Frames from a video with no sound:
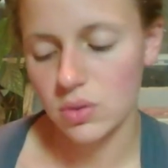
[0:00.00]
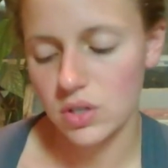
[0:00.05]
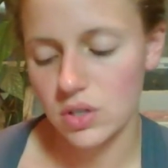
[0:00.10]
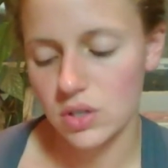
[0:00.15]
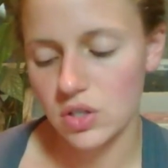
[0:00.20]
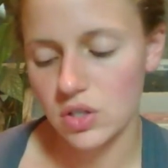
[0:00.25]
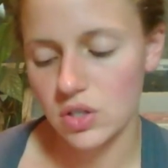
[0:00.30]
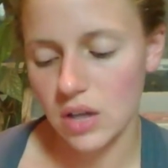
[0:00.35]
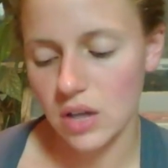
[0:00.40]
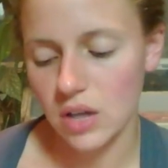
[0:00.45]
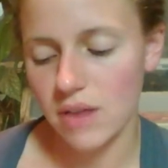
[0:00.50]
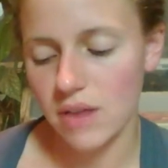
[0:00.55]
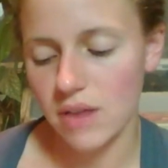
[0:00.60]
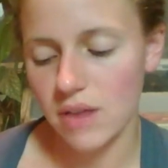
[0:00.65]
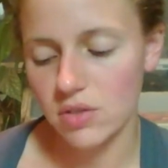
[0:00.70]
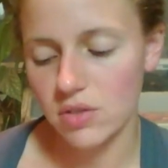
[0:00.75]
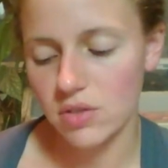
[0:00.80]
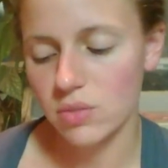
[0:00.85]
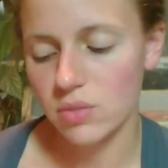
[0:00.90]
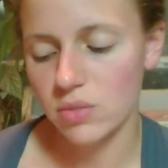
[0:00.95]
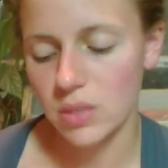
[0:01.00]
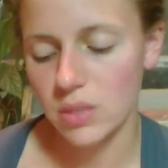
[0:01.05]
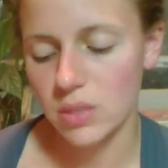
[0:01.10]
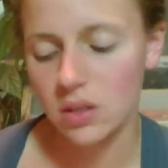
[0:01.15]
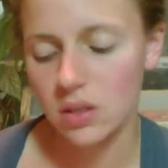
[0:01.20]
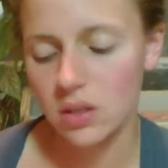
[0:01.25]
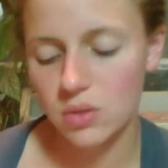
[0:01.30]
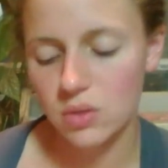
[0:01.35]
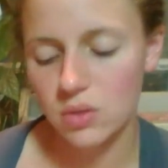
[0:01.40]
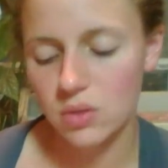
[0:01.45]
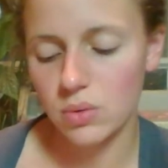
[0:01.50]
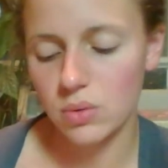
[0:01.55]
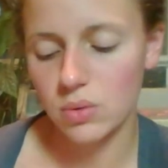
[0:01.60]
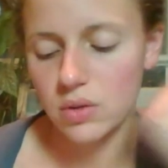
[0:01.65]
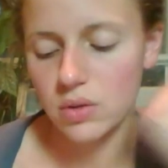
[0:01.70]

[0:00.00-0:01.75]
such as an average or median score,